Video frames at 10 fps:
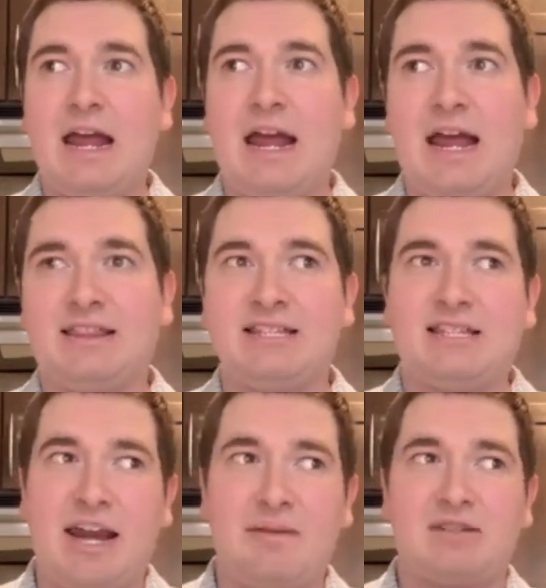at the
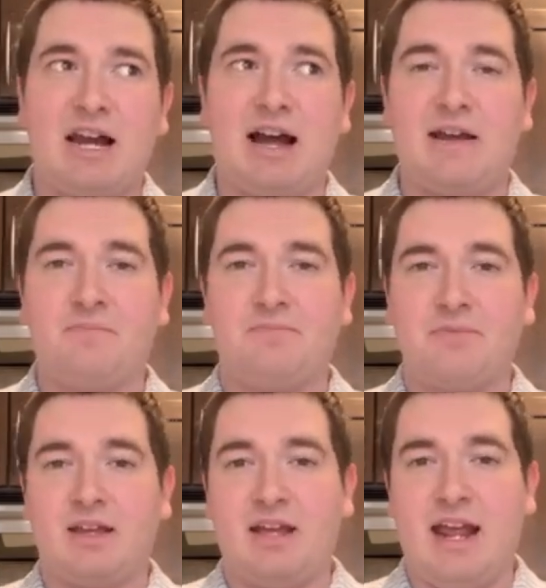same time,
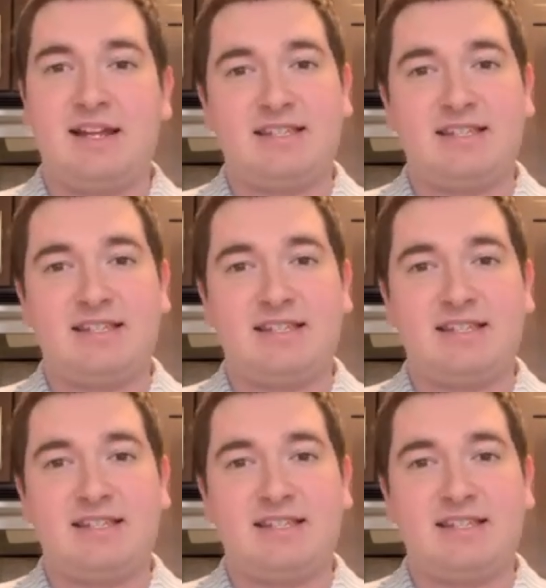it